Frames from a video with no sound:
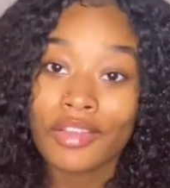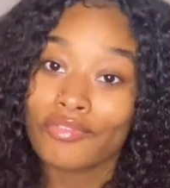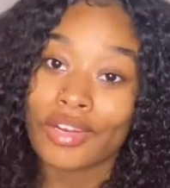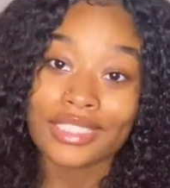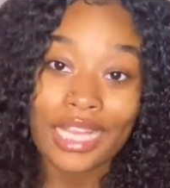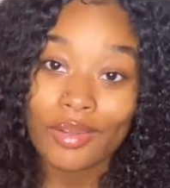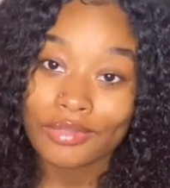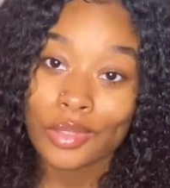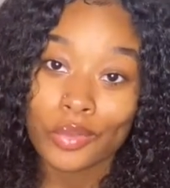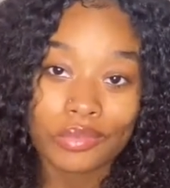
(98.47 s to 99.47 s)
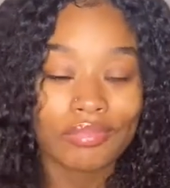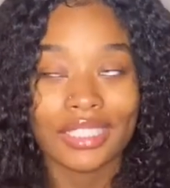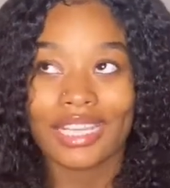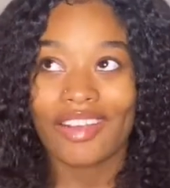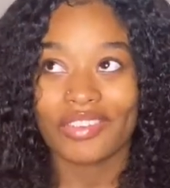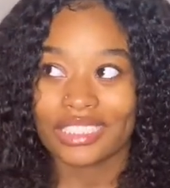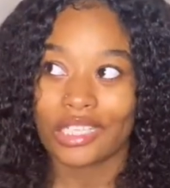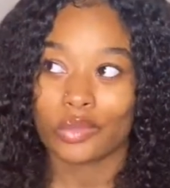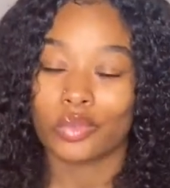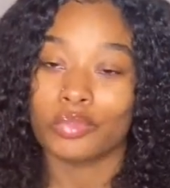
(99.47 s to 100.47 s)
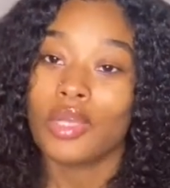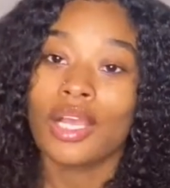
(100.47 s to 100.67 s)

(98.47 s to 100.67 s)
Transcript: fresh out the womb, not fresh out the womb,